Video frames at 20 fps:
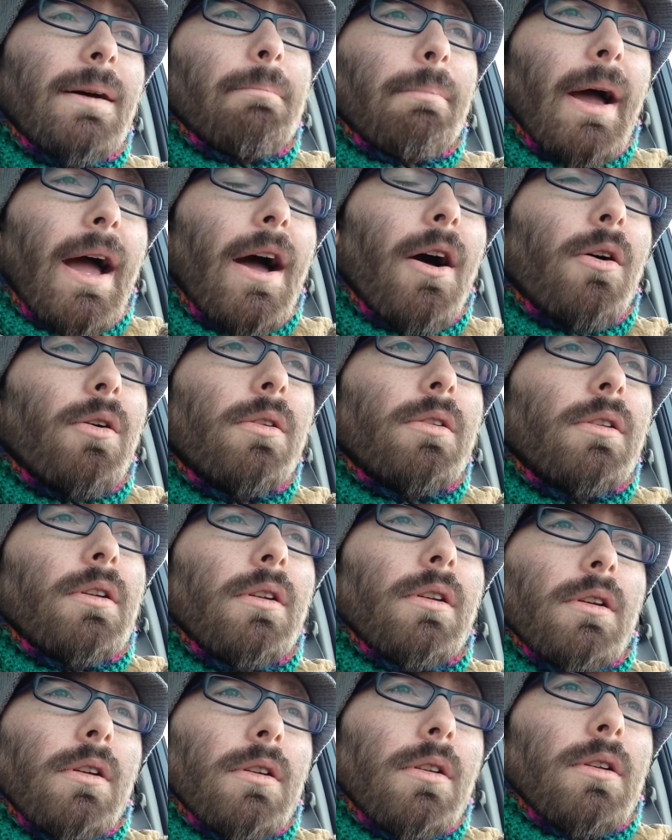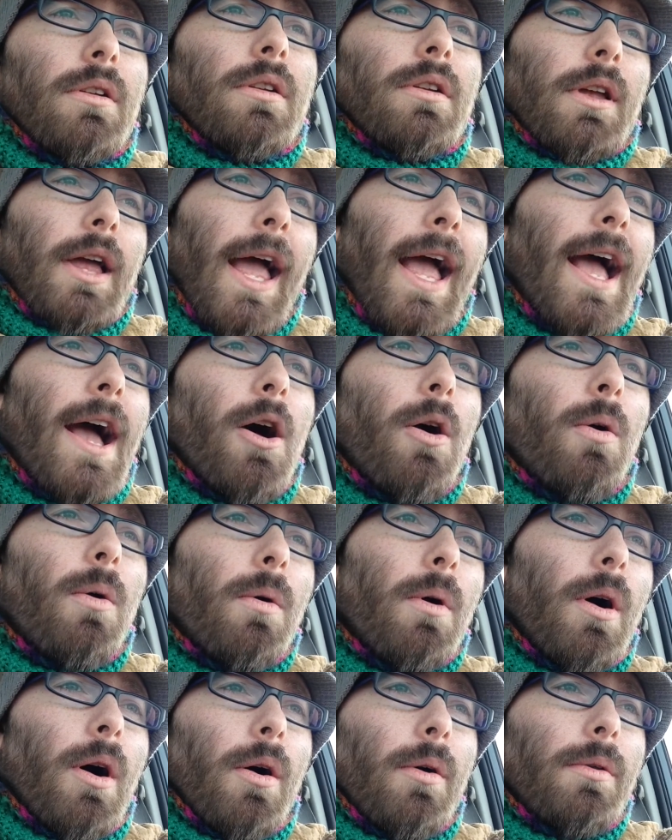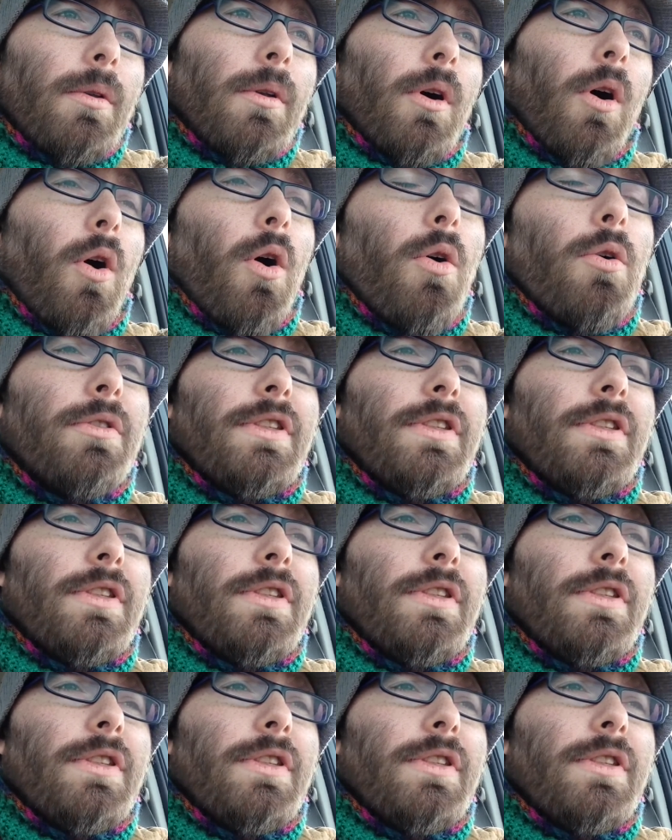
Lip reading: about how all